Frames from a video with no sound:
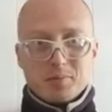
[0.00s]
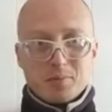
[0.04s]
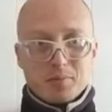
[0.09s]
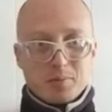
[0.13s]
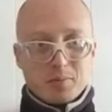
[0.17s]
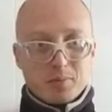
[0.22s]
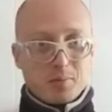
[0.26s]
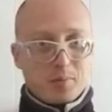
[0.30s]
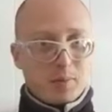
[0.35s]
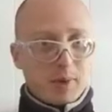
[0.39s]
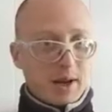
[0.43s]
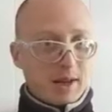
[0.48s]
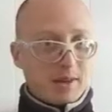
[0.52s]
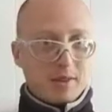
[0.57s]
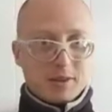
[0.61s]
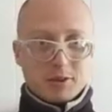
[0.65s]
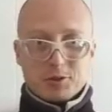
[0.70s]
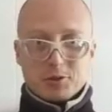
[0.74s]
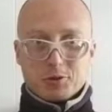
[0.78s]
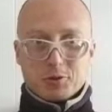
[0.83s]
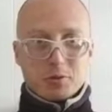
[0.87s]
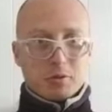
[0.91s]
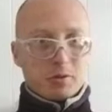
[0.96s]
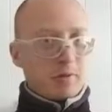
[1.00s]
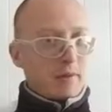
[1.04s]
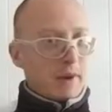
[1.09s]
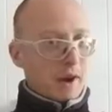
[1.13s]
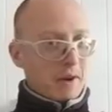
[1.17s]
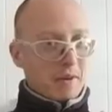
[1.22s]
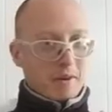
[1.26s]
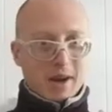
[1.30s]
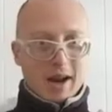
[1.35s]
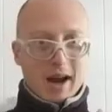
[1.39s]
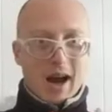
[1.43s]
Make the truth
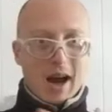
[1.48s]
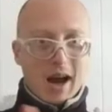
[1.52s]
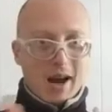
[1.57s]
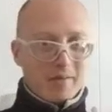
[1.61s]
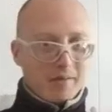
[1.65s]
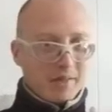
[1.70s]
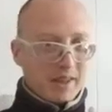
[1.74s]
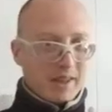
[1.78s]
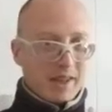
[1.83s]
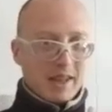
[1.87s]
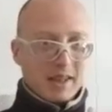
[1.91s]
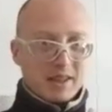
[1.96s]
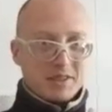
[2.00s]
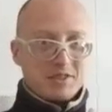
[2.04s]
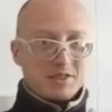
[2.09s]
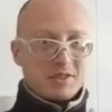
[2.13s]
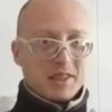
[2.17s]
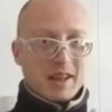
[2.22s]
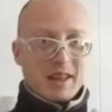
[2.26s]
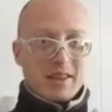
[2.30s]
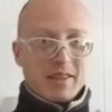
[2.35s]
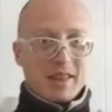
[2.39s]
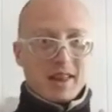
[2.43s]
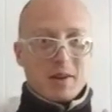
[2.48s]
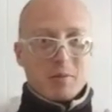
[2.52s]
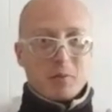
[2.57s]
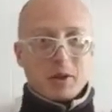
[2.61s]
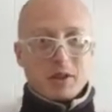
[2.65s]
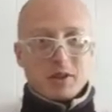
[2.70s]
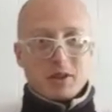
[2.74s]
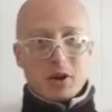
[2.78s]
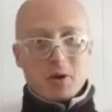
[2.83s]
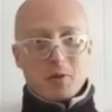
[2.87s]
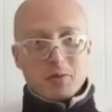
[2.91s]
very obvious, and then
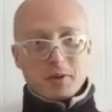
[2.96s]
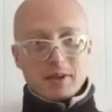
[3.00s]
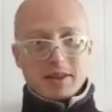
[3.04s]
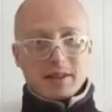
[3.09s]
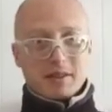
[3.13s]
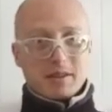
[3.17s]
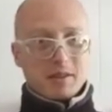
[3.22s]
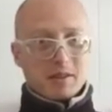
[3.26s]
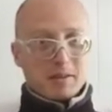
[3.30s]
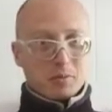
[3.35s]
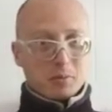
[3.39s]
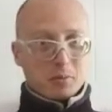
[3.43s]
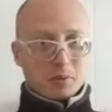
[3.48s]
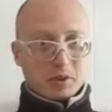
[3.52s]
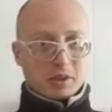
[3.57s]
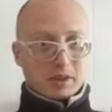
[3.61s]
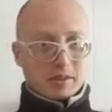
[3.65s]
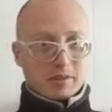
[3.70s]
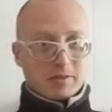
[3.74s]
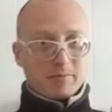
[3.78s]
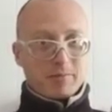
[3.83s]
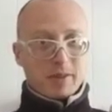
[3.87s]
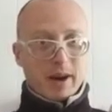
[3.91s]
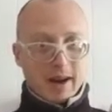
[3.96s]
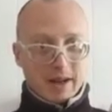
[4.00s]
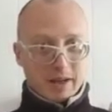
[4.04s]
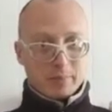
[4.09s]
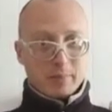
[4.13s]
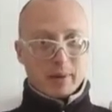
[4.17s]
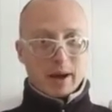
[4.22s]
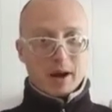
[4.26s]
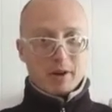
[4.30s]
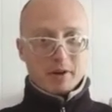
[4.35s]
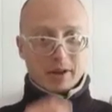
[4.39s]
we don't need to really fight
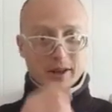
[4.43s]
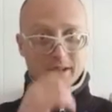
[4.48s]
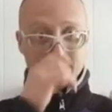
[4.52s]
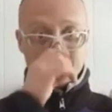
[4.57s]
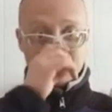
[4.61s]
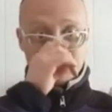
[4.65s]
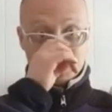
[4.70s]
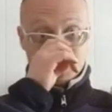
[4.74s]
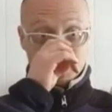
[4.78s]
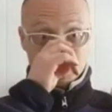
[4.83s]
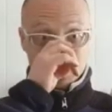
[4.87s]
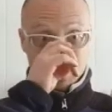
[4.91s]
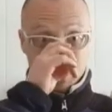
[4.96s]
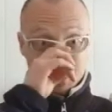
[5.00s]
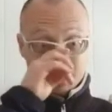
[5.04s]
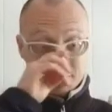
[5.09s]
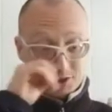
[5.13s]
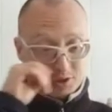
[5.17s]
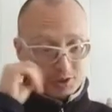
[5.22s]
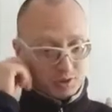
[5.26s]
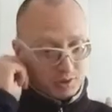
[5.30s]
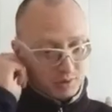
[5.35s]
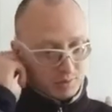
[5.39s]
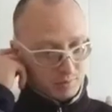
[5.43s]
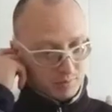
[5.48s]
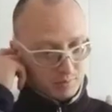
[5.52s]
about it too much.